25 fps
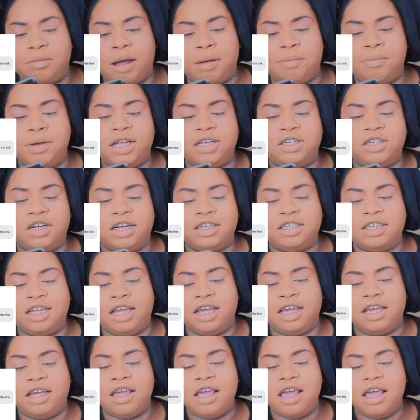my picture. I
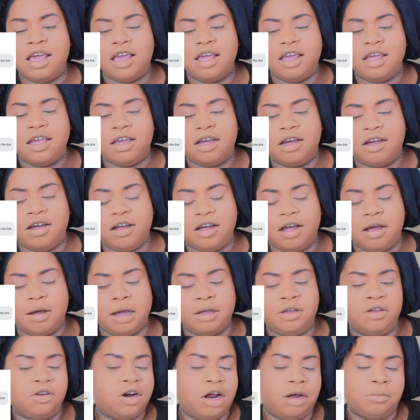said,
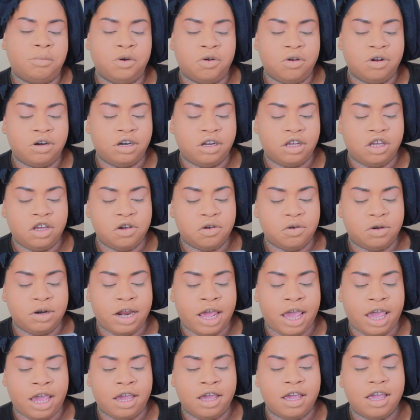uh, you know, I'm doing the Q and
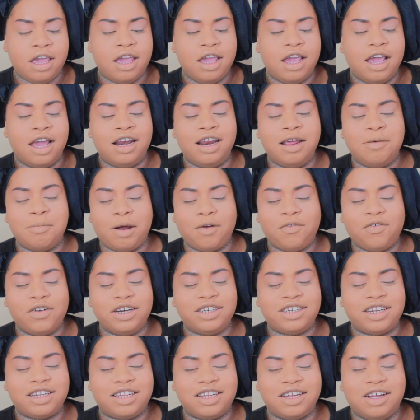A. And then my
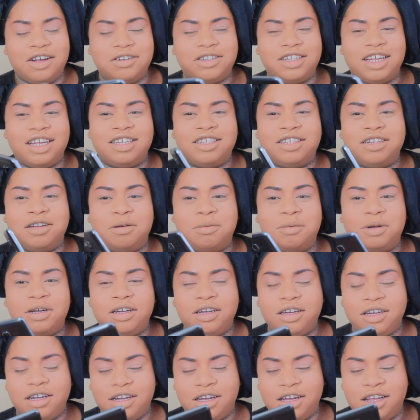friend Justin go say some
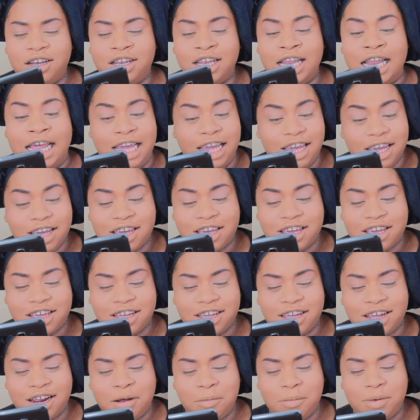uh, link.
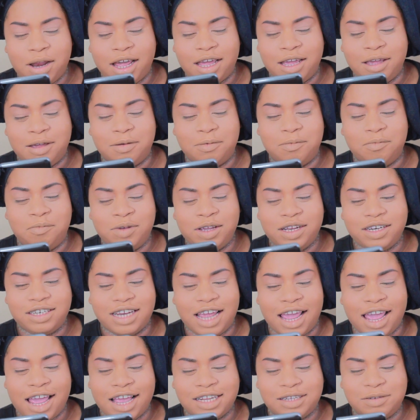I'm like,
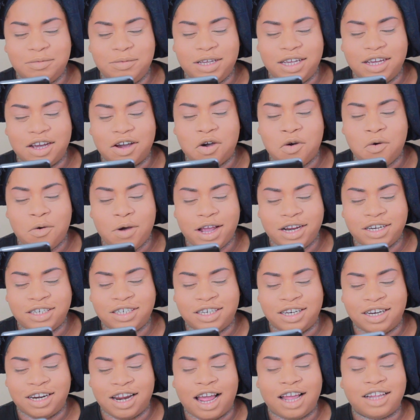bitch, ask me a
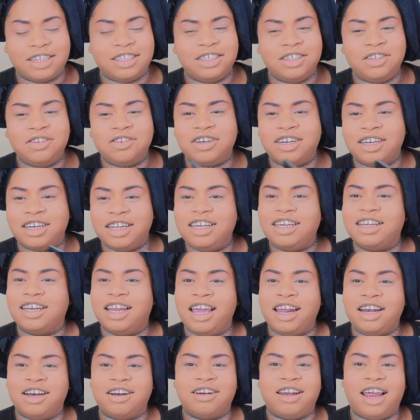question. I'll send you the link
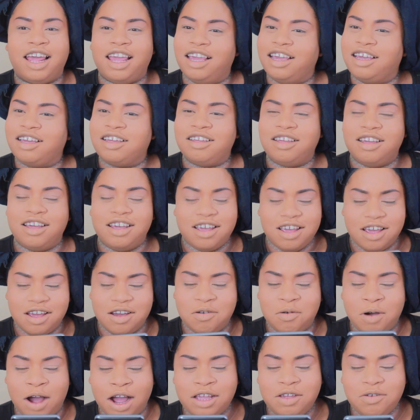later. Like,
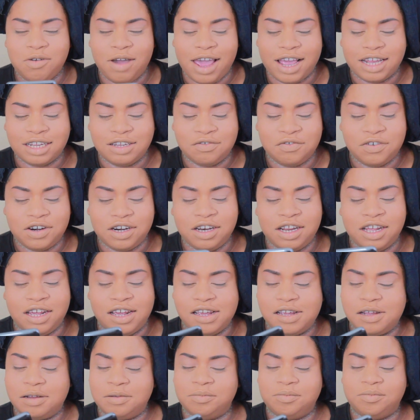why are you asking for the
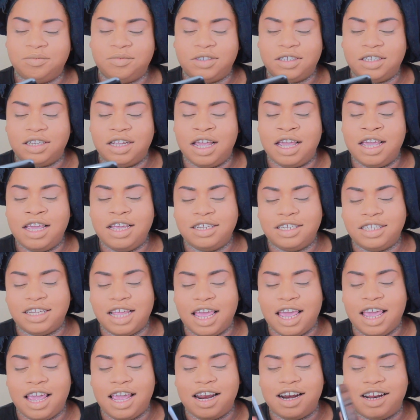link? And he
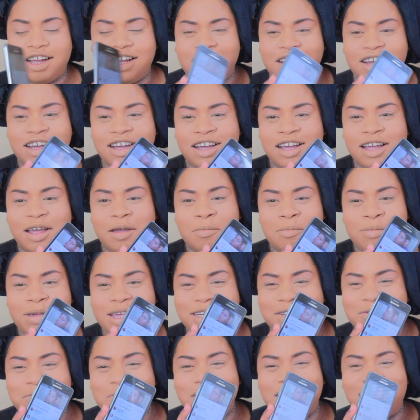said, uh,
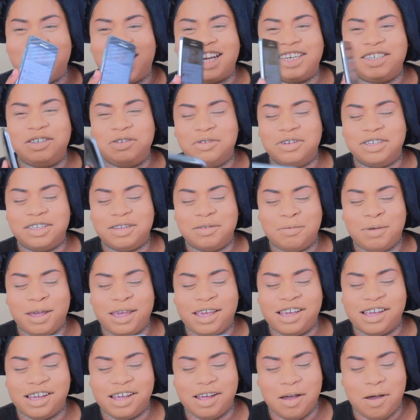bitch, what got you into
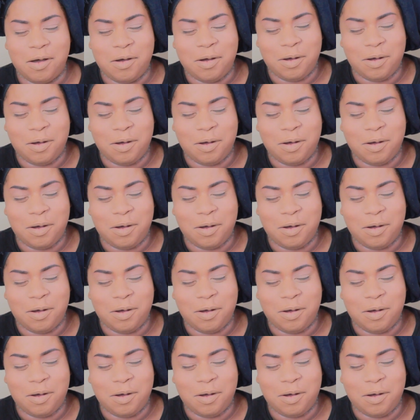makeup?